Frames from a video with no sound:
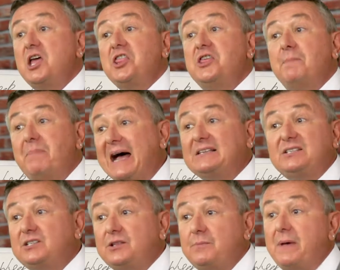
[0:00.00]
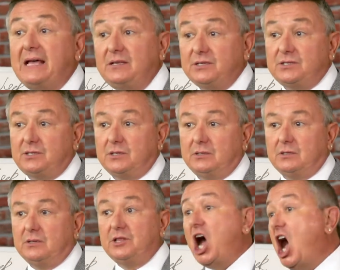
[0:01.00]
The best of the best,
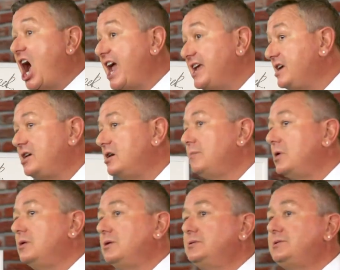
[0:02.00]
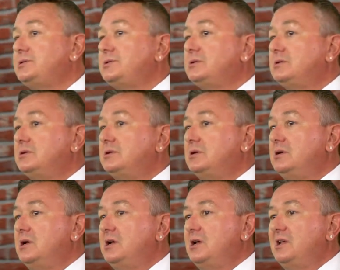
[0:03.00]
the high income earners,
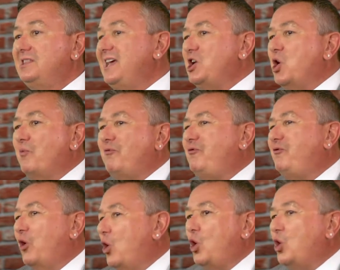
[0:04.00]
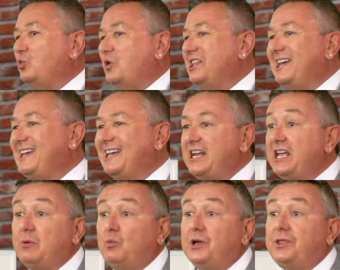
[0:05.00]
they don't fold when they get
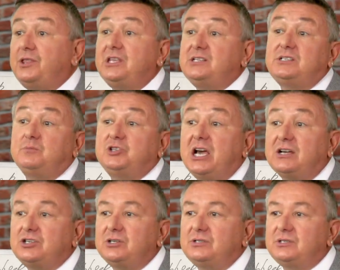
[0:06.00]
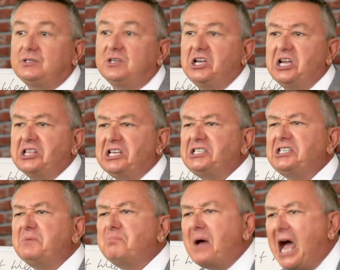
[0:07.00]
hit with these objections. This
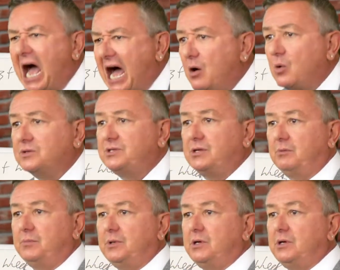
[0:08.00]
empowers them.